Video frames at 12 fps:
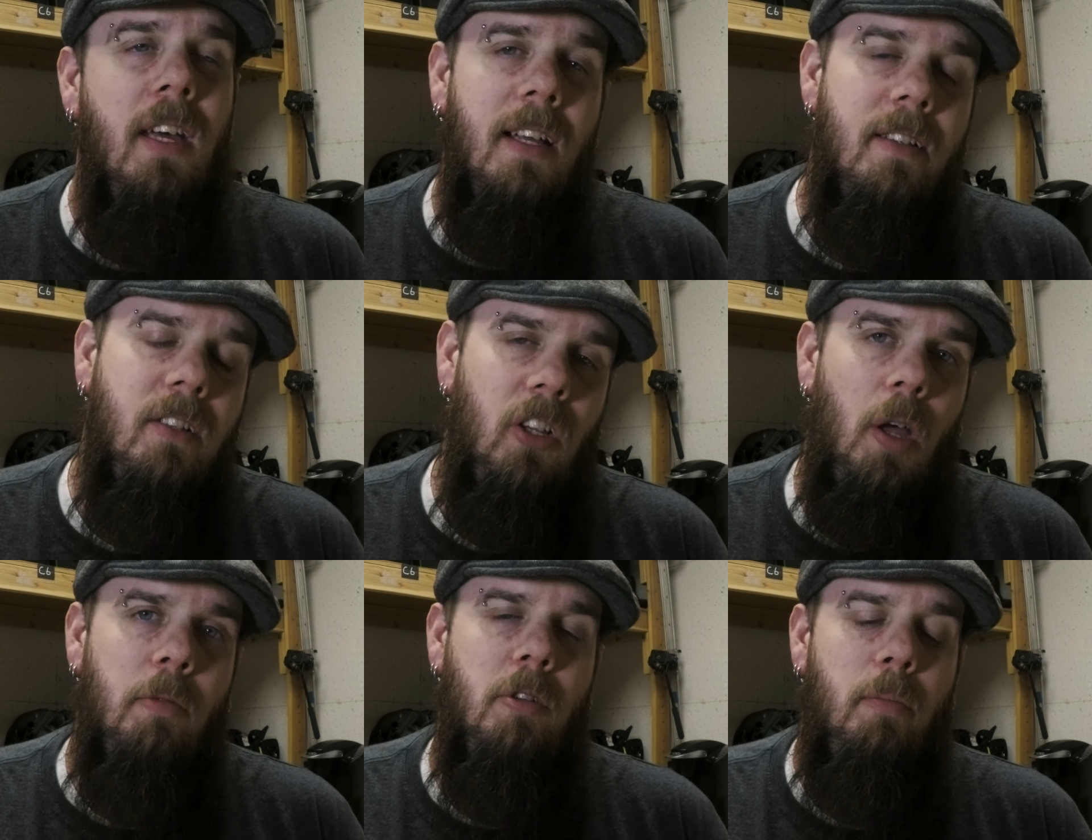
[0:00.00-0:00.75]
It still
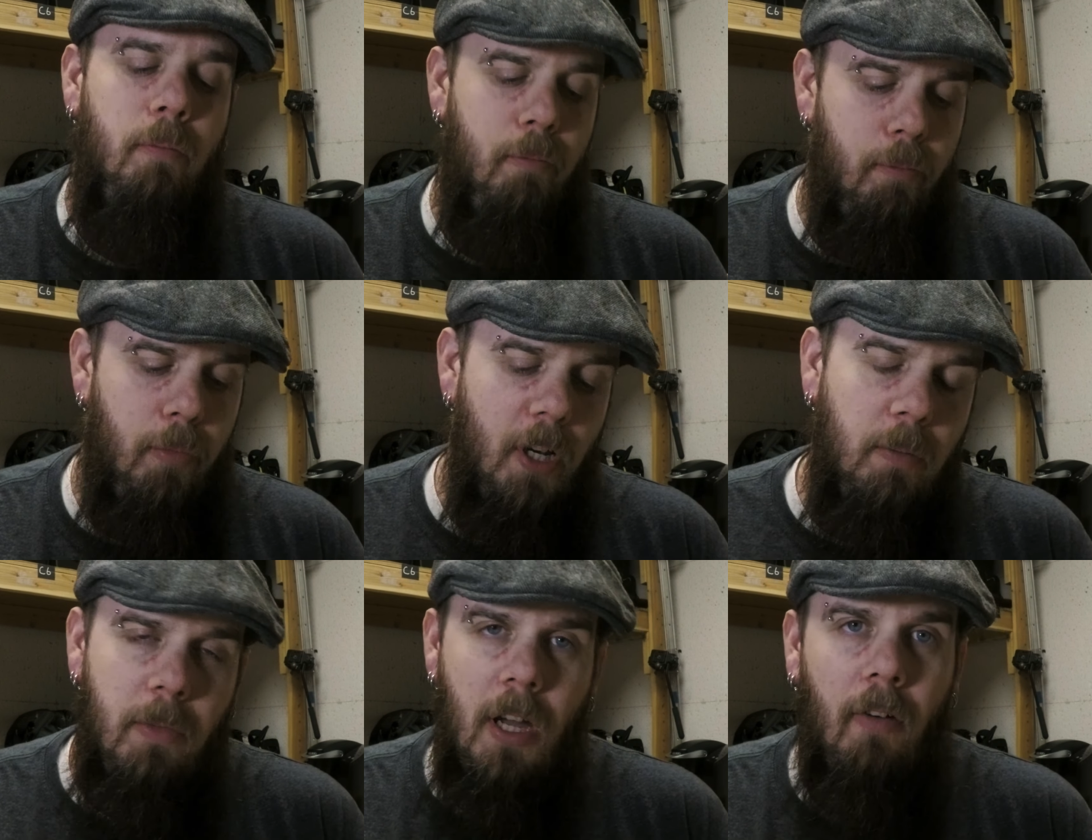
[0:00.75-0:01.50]
helps to
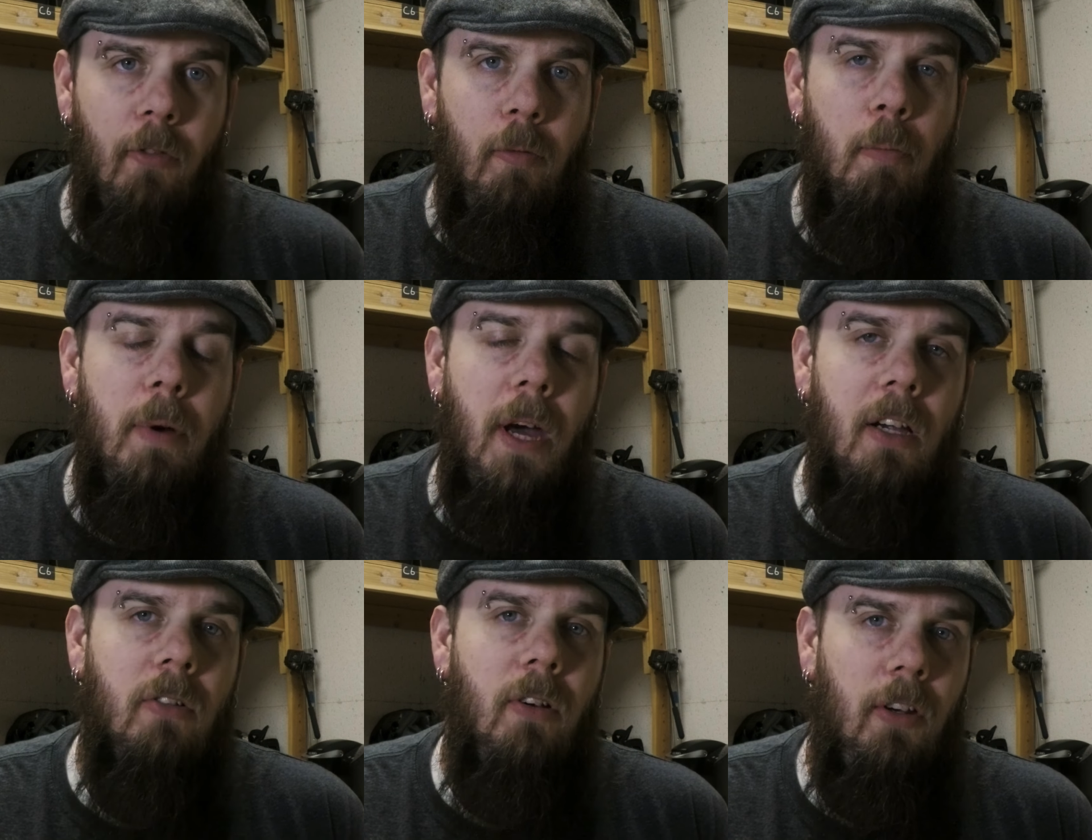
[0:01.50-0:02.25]
break me out from the
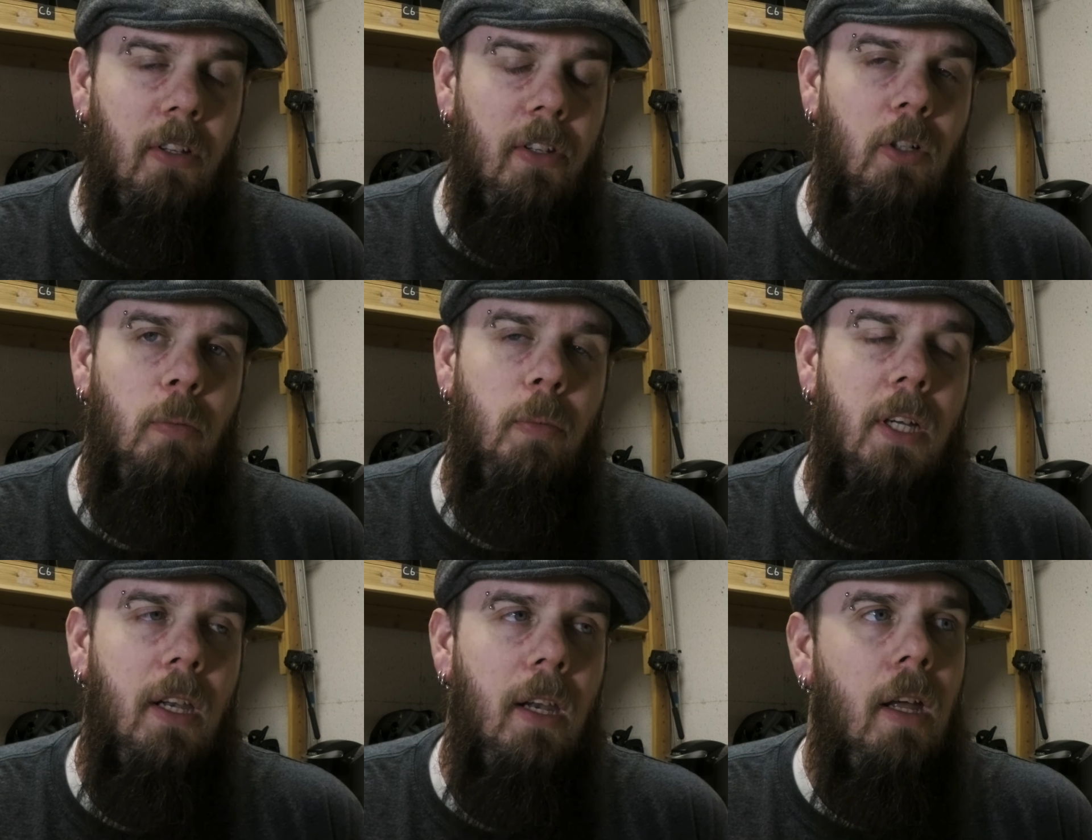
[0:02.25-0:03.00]
background a little
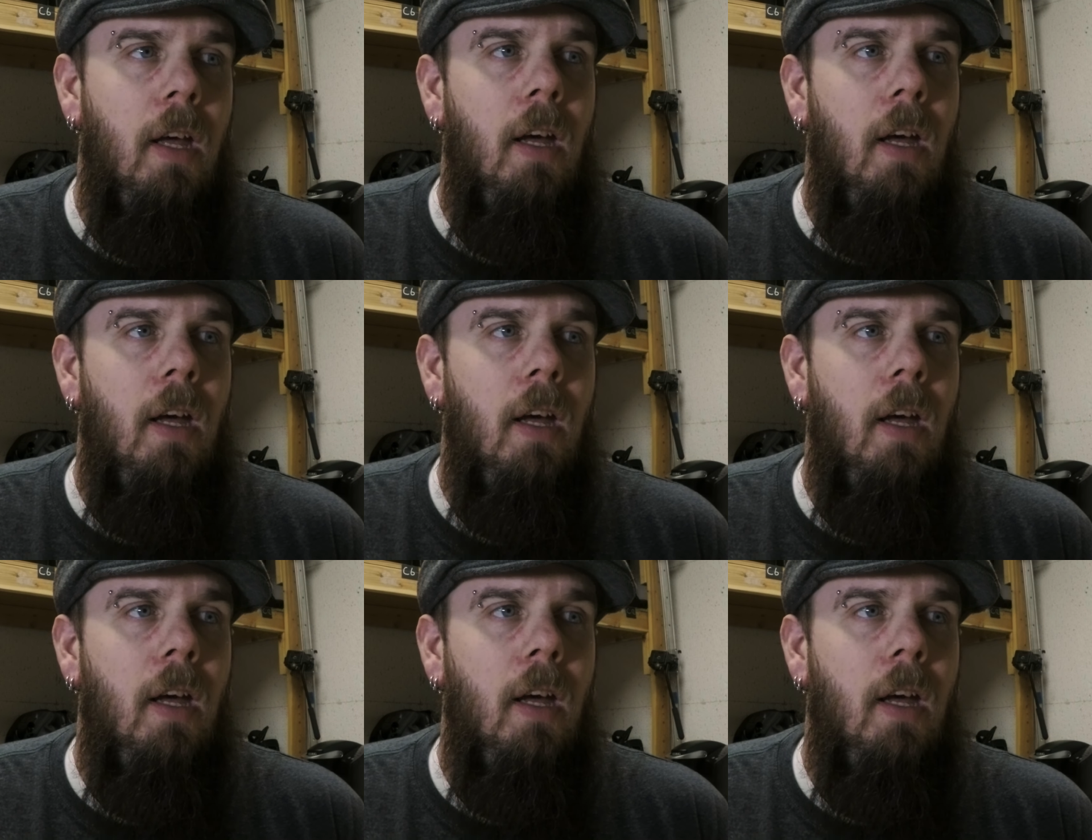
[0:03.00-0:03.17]
bit,